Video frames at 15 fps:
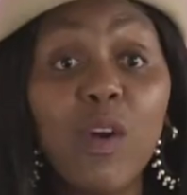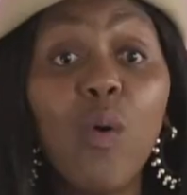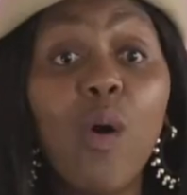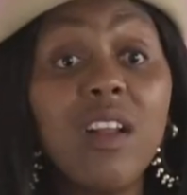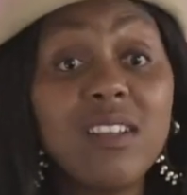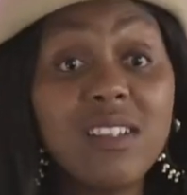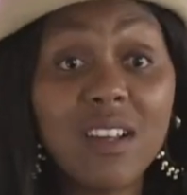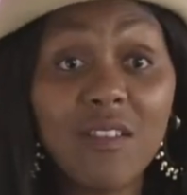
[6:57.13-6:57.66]

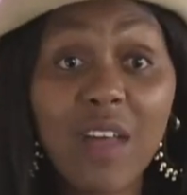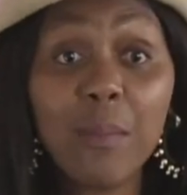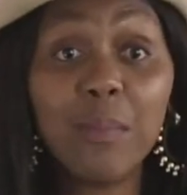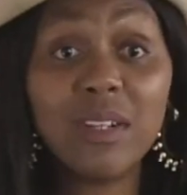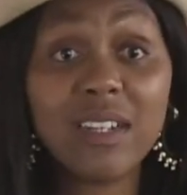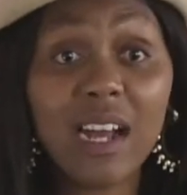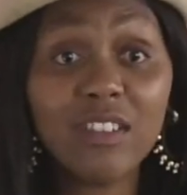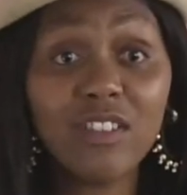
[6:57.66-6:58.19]
quality of that
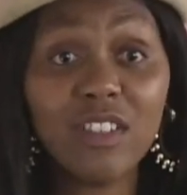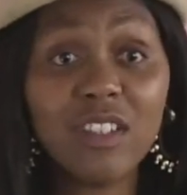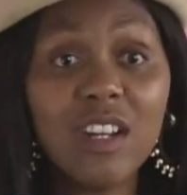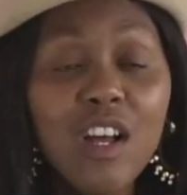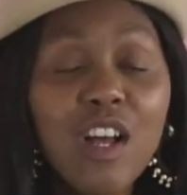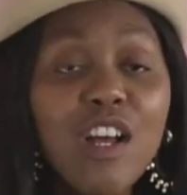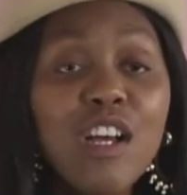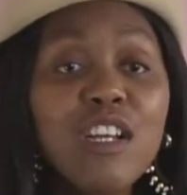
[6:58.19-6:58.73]
production.
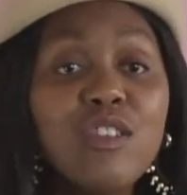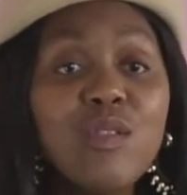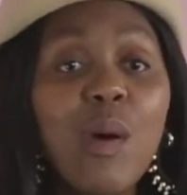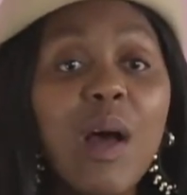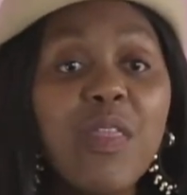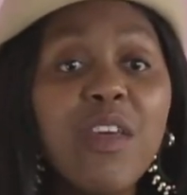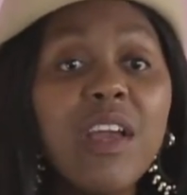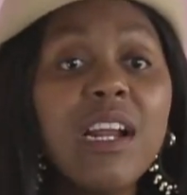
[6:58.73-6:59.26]
So
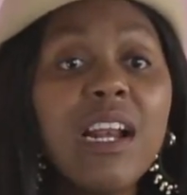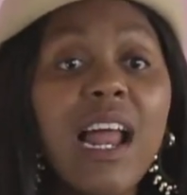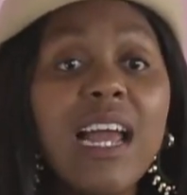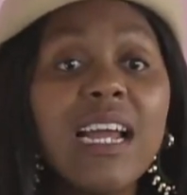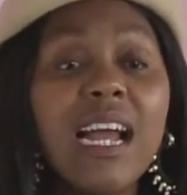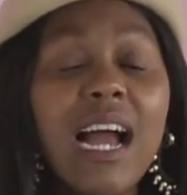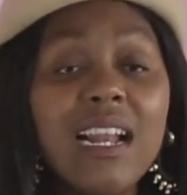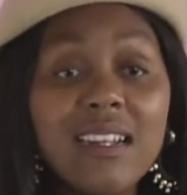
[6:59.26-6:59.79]
I think
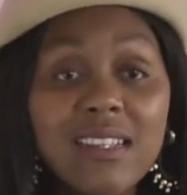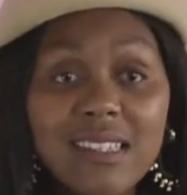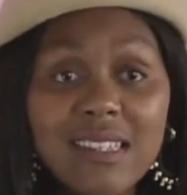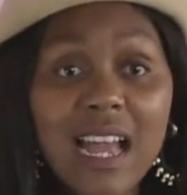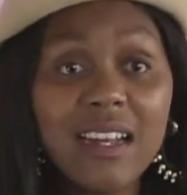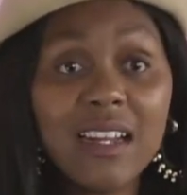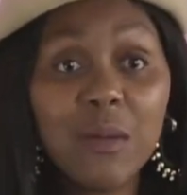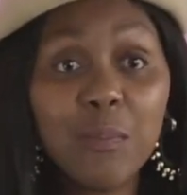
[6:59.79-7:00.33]
like
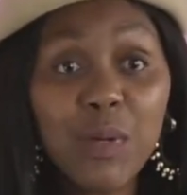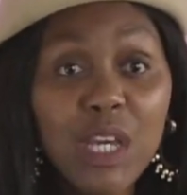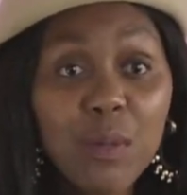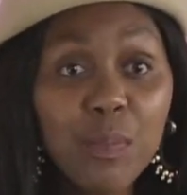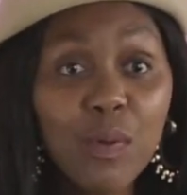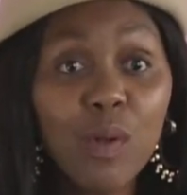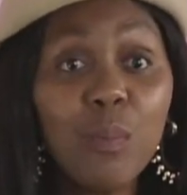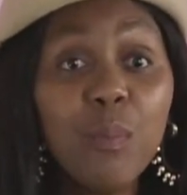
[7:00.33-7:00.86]
understanding
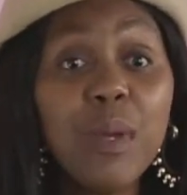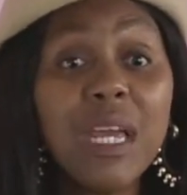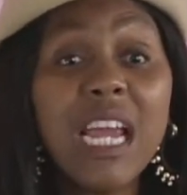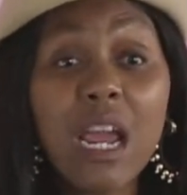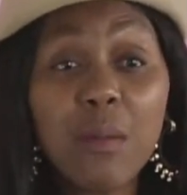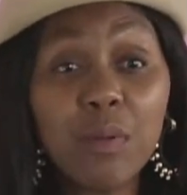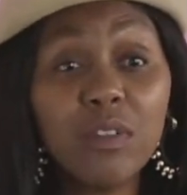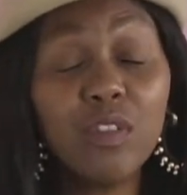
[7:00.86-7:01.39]
people, being
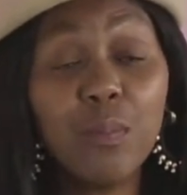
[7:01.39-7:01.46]
able to